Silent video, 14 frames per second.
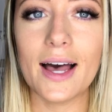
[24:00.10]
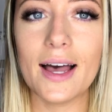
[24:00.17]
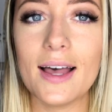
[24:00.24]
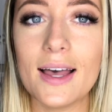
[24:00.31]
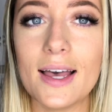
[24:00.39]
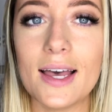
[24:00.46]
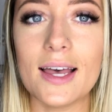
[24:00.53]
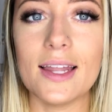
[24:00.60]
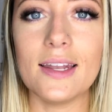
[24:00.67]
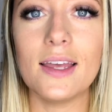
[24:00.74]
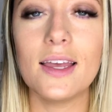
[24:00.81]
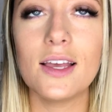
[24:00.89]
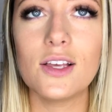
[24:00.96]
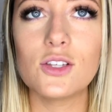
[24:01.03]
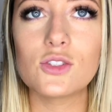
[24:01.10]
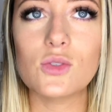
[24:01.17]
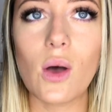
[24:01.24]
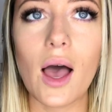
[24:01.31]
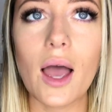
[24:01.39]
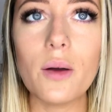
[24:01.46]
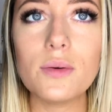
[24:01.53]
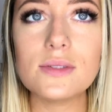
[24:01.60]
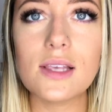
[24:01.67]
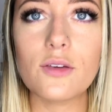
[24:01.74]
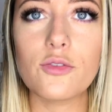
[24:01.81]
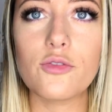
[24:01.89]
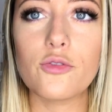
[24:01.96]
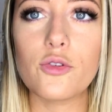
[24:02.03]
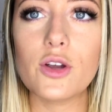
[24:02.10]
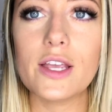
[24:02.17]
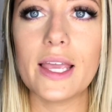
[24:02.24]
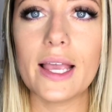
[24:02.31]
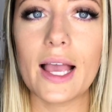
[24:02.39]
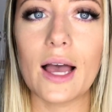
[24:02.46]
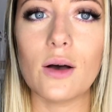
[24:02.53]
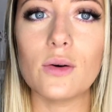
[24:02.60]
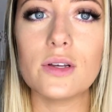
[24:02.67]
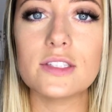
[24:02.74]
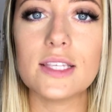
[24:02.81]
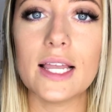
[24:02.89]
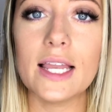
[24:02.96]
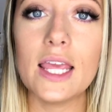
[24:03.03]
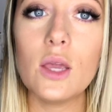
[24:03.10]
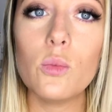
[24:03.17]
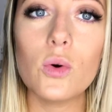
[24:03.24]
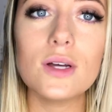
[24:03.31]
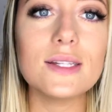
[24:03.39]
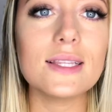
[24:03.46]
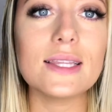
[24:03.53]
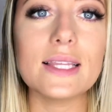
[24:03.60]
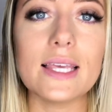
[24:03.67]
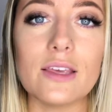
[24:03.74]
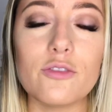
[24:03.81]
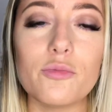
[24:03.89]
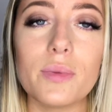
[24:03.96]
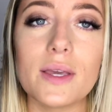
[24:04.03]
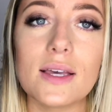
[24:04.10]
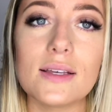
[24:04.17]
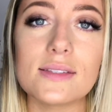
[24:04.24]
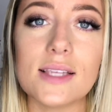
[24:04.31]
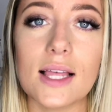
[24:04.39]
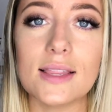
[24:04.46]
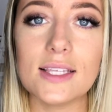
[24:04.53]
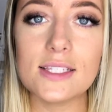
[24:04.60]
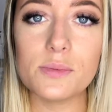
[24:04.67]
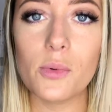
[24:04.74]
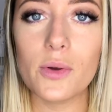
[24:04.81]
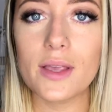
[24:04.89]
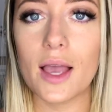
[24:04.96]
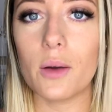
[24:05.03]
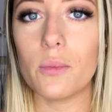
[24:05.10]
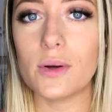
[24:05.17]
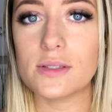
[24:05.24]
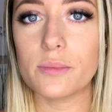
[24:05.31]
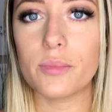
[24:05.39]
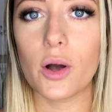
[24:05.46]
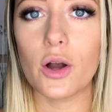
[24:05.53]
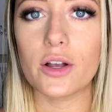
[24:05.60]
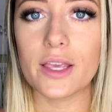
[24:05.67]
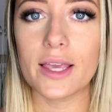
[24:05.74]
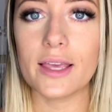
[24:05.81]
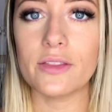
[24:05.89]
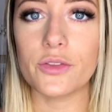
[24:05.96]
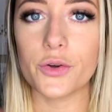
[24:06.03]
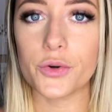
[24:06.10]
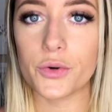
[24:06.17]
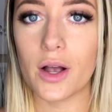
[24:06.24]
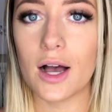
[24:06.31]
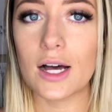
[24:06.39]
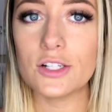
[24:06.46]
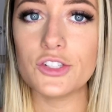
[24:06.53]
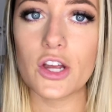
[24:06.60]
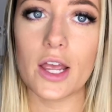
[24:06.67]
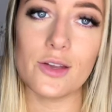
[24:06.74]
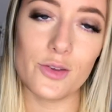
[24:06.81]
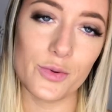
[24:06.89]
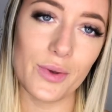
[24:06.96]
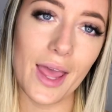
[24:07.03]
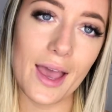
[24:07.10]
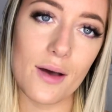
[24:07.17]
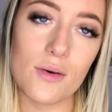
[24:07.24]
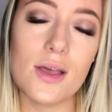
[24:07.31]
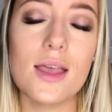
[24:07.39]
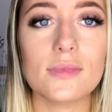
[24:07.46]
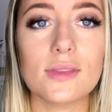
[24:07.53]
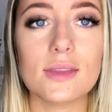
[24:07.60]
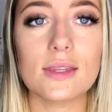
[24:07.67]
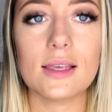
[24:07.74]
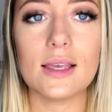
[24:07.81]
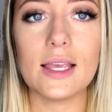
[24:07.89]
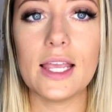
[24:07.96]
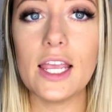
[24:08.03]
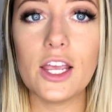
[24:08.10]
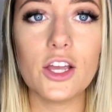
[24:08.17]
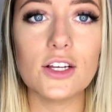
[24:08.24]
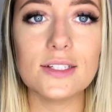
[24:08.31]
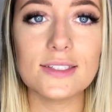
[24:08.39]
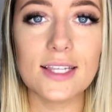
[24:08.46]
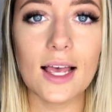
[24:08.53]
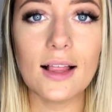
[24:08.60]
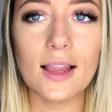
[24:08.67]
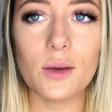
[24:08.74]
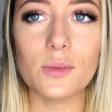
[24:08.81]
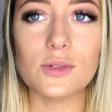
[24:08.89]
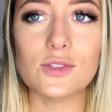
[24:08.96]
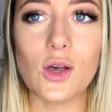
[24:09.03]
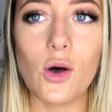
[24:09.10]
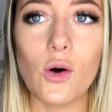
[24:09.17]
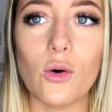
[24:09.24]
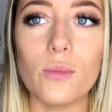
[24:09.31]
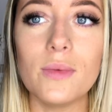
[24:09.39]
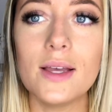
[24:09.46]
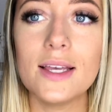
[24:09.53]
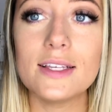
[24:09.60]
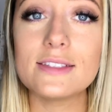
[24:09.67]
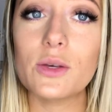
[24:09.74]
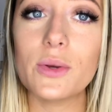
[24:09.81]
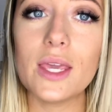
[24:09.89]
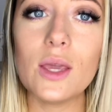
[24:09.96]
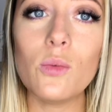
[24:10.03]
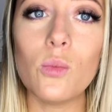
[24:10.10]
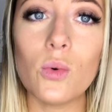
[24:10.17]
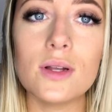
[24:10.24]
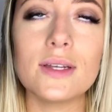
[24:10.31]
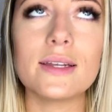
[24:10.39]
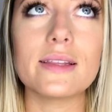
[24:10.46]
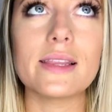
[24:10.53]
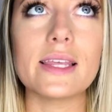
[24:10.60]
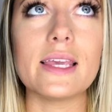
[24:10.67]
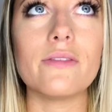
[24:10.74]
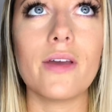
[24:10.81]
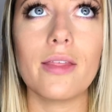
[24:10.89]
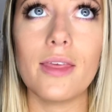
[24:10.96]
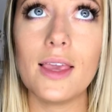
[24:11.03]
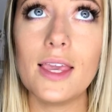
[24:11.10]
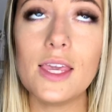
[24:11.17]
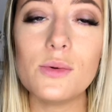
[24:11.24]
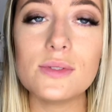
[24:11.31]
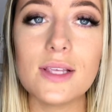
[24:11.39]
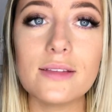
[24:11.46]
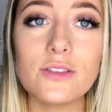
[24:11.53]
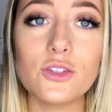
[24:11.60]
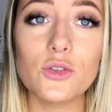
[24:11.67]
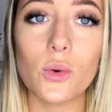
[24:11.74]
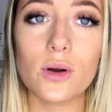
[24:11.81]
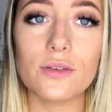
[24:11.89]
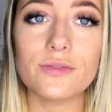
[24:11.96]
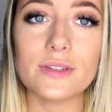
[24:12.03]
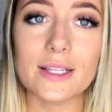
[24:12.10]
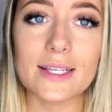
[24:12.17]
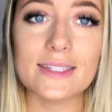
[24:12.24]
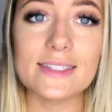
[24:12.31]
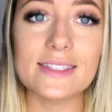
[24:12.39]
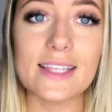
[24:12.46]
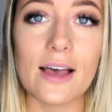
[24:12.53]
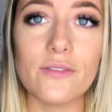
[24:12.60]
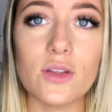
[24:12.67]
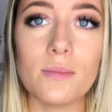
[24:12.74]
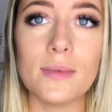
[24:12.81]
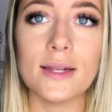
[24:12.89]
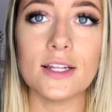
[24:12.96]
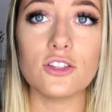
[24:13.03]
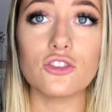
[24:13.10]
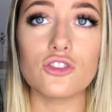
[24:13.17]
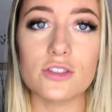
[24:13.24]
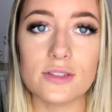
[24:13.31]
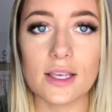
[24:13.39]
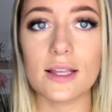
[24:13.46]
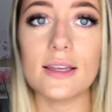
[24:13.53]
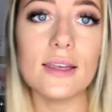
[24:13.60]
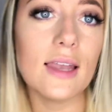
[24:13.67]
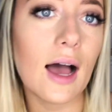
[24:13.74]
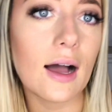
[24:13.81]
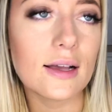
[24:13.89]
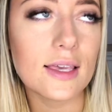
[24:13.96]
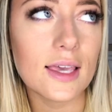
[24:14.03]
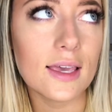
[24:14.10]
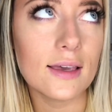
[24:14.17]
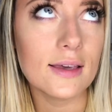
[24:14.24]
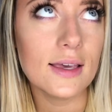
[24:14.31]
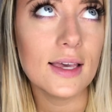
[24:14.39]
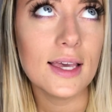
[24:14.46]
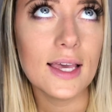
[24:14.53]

on? So I was like freaking out, and he wouldn't leave because at this point I wasn't parking in the garage. I do now. He could tell I was home, so he wouldn't leave. I think he was at the door for like 7 minutes, just like knocking